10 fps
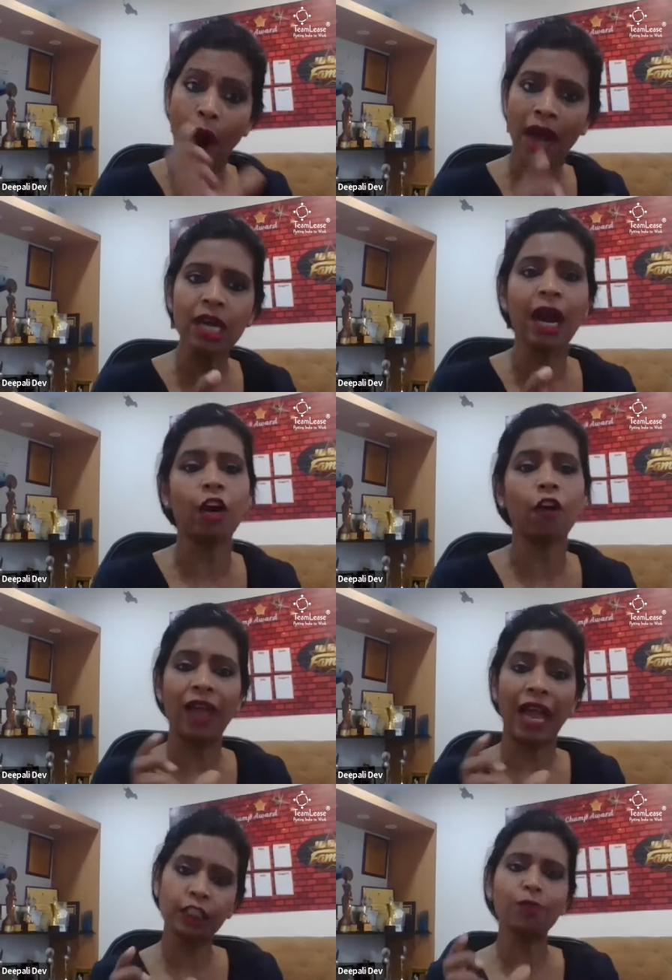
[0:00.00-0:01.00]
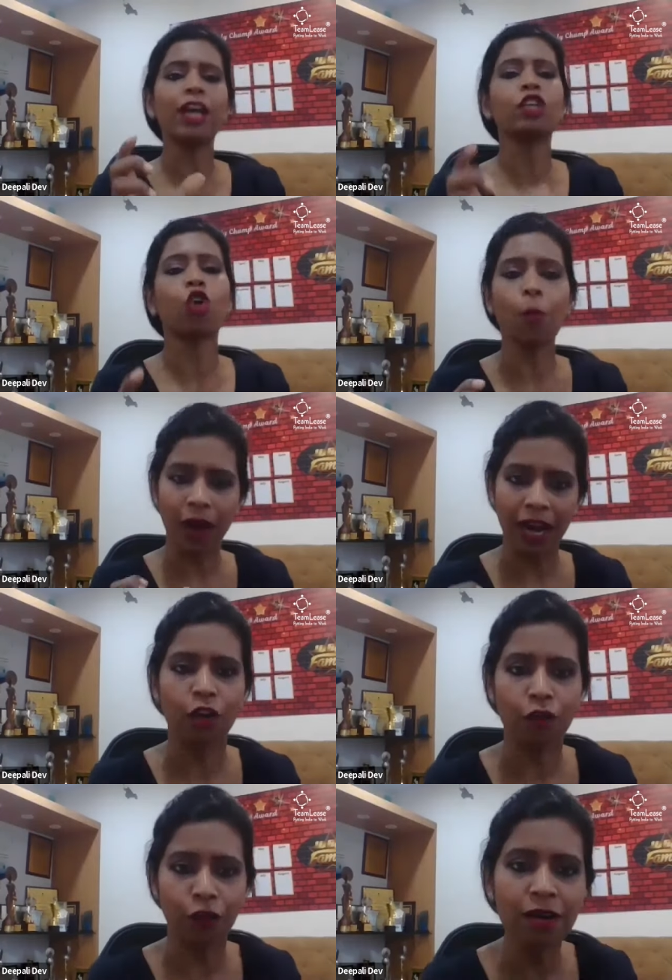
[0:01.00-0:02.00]
one kind of that's my job
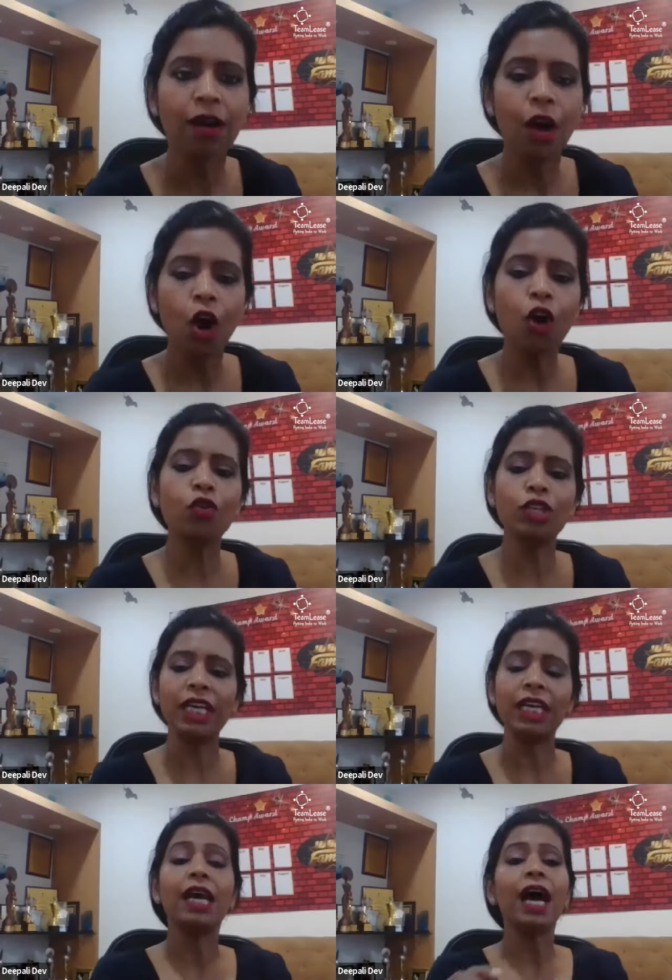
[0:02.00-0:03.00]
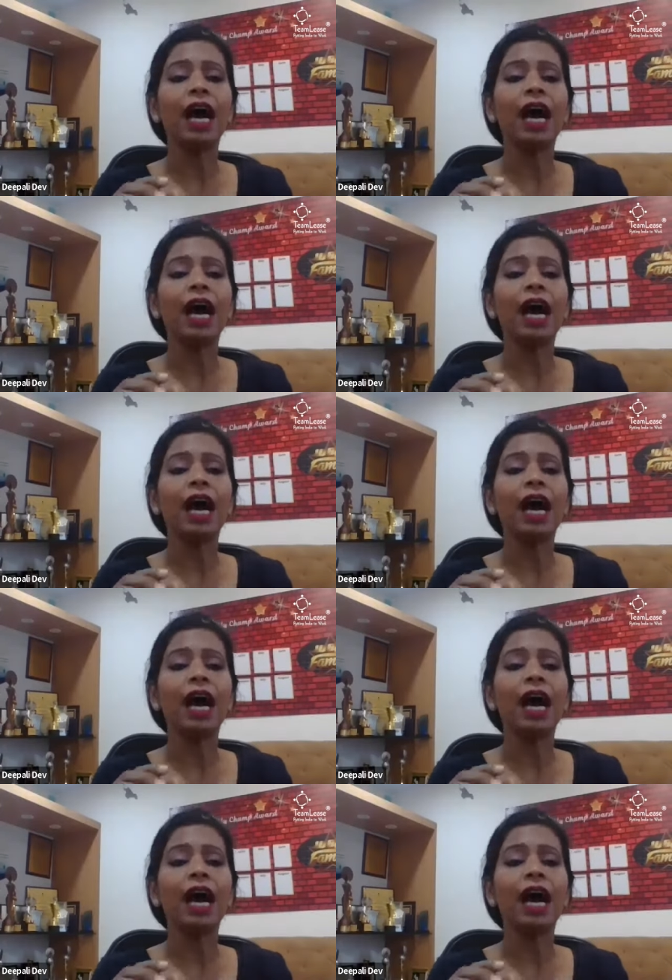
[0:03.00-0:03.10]
kind of a routine.